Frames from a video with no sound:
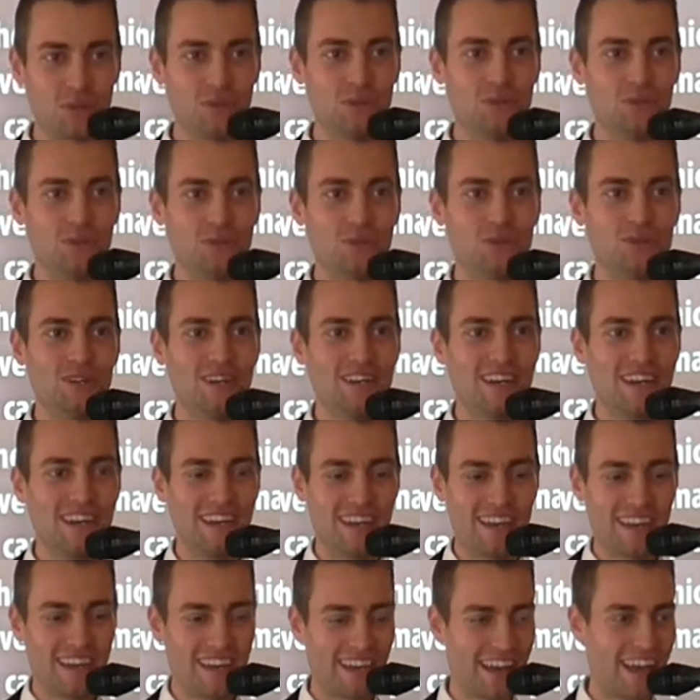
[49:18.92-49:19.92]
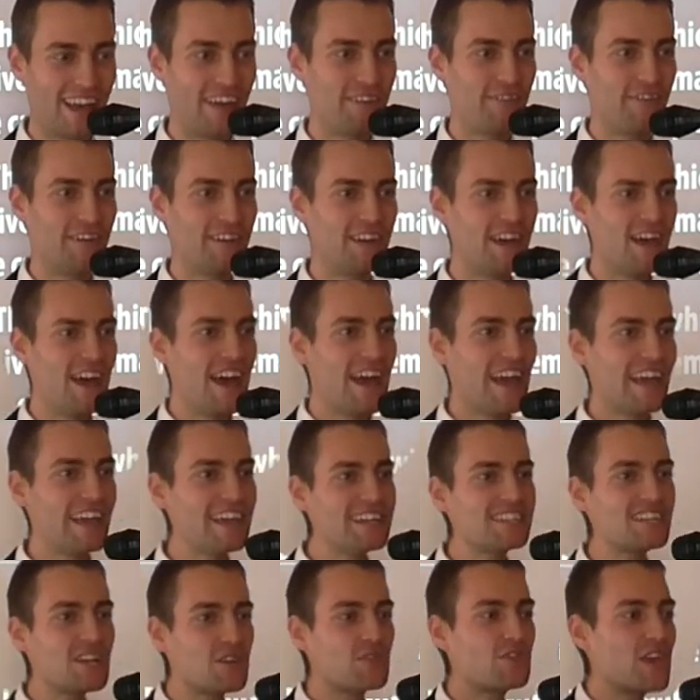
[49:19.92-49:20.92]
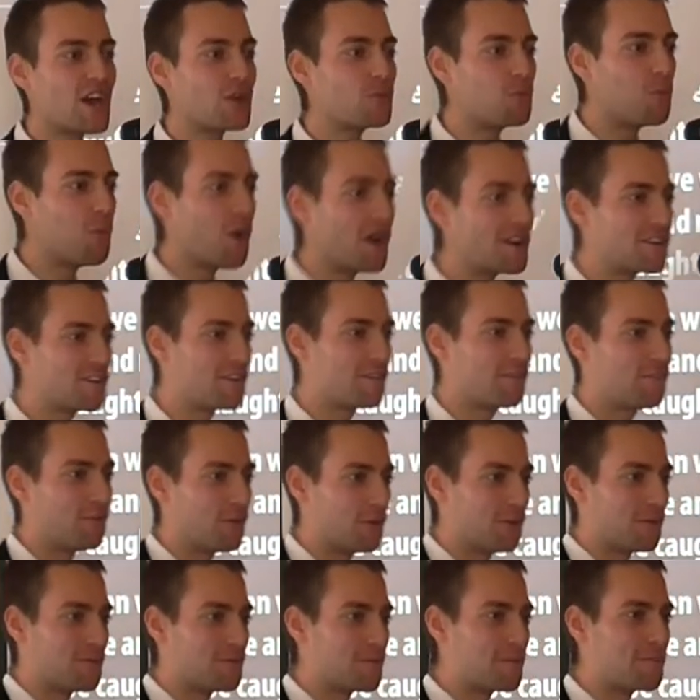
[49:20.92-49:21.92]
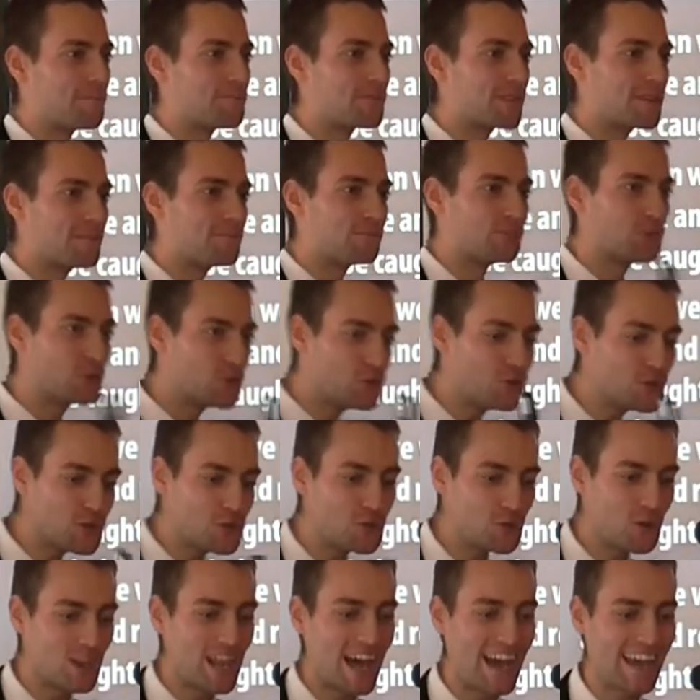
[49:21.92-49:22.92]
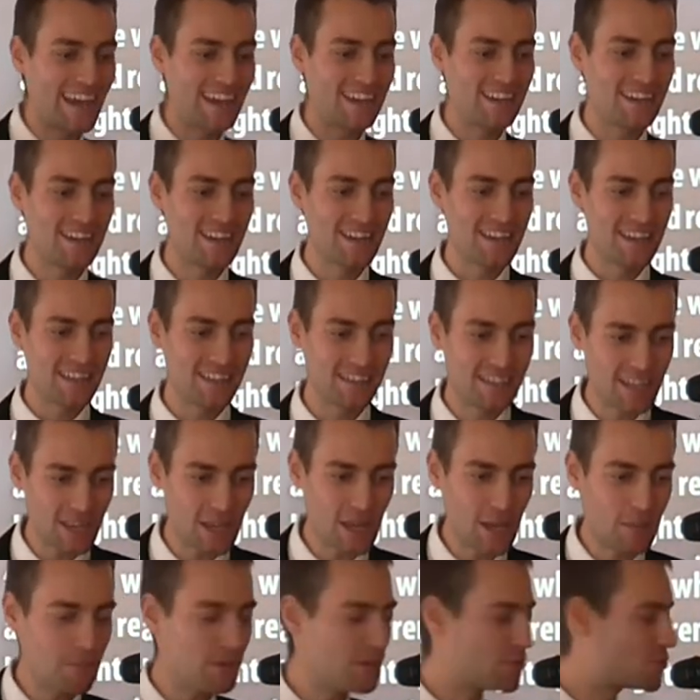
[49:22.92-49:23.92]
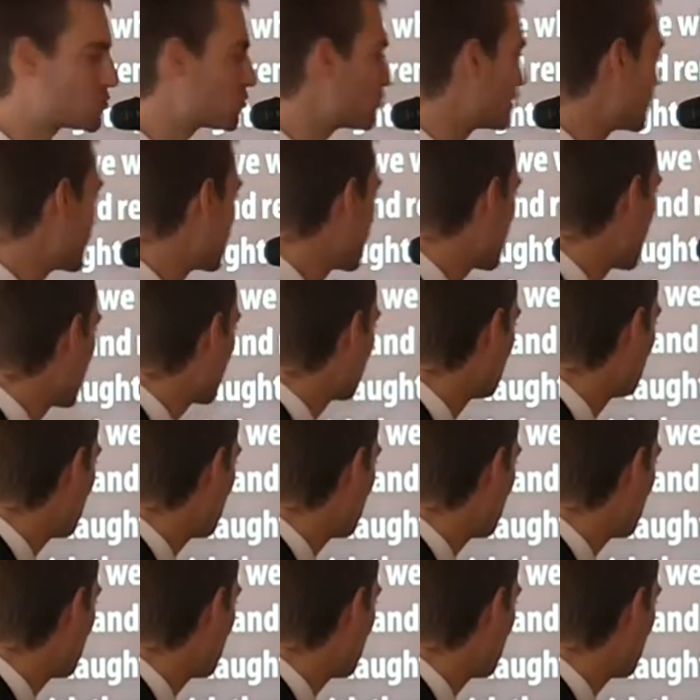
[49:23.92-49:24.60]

to heaven. Isn't that wonderful? Do you like the imagery?